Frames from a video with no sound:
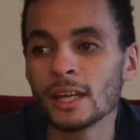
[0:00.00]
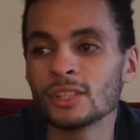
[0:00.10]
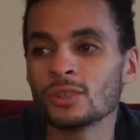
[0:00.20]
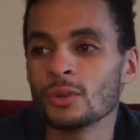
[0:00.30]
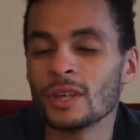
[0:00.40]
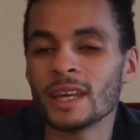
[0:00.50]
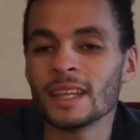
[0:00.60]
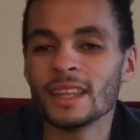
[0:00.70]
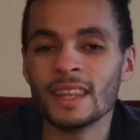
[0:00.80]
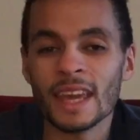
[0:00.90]
So
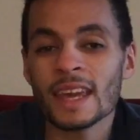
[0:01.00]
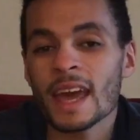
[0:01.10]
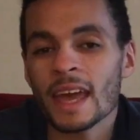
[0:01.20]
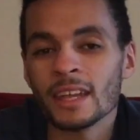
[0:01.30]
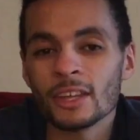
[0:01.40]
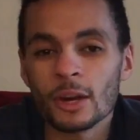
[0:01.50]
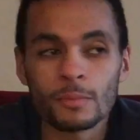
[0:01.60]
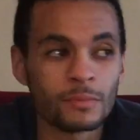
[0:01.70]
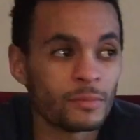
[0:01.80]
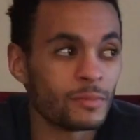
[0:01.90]
then they end up,
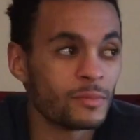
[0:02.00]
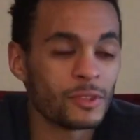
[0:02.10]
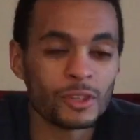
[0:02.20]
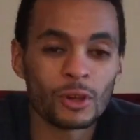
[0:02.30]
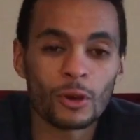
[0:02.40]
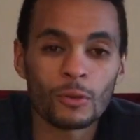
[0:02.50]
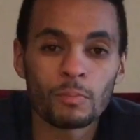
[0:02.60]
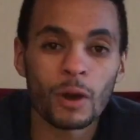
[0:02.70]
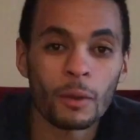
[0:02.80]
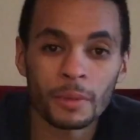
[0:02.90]

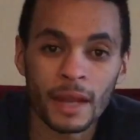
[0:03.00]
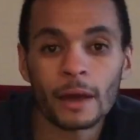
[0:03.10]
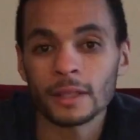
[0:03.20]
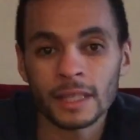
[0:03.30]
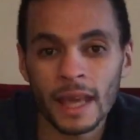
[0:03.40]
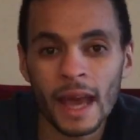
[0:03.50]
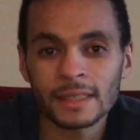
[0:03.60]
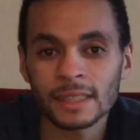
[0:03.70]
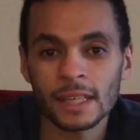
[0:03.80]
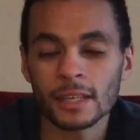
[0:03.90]
pumping out the
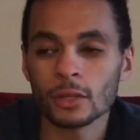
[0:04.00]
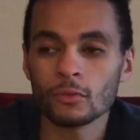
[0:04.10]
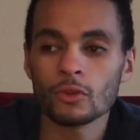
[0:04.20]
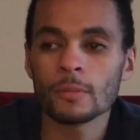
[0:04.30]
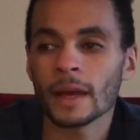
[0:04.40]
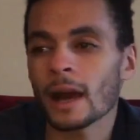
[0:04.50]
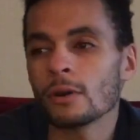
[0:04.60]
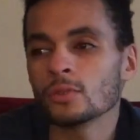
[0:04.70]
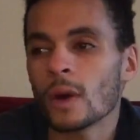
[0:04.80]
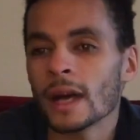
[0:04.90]
gas tank in the room. Like I
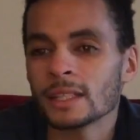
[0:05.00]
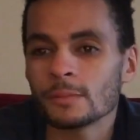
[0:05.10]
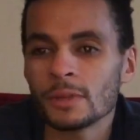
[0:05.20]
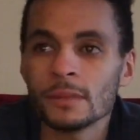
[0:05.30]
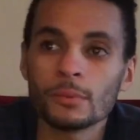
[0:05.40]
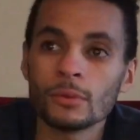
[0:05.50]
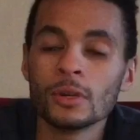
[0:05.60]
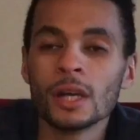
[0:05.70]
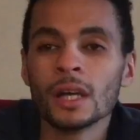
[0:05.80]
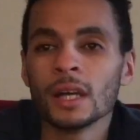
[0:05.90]
was watching people,
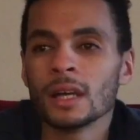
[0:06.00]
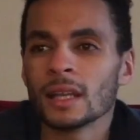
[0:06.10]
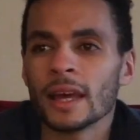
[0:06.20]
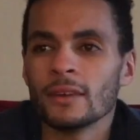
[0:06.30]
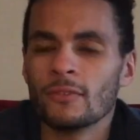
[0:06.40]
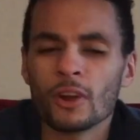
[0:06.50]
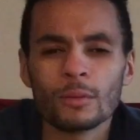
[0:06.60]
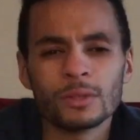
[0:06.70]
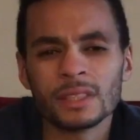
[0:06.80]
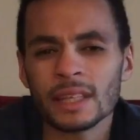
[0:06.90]
like
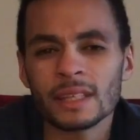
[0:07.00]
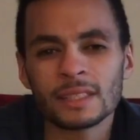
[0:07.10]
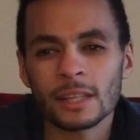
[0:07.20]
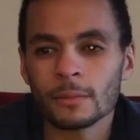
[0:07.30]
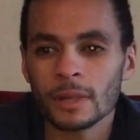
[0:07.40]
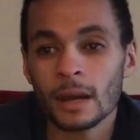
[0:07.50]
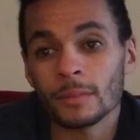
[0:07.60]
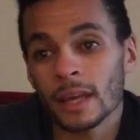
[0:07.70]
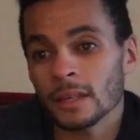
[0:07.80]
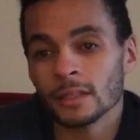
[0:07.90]
Verb would say something, and I'm
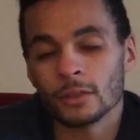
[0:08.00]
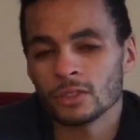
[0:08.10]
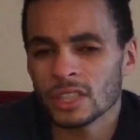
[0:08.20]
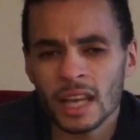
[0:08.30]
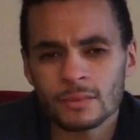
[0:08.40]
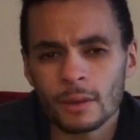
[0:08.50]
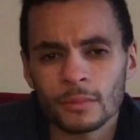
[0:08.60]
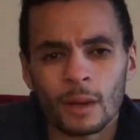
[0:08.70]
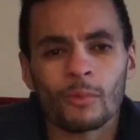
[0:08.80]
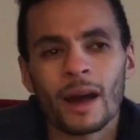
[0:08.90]
like, no shots, but
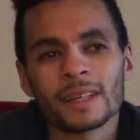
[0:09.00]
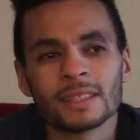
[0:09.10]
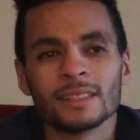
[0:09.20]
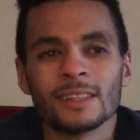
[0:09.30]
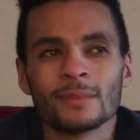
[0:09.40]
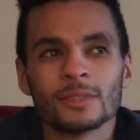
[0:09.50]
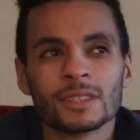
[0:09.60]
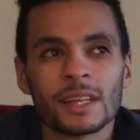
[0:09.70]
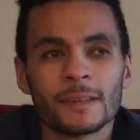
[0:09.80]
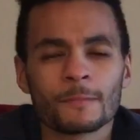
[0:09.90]
I'm watching it, and I'm just
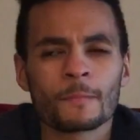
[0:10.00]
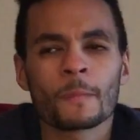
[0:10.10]
like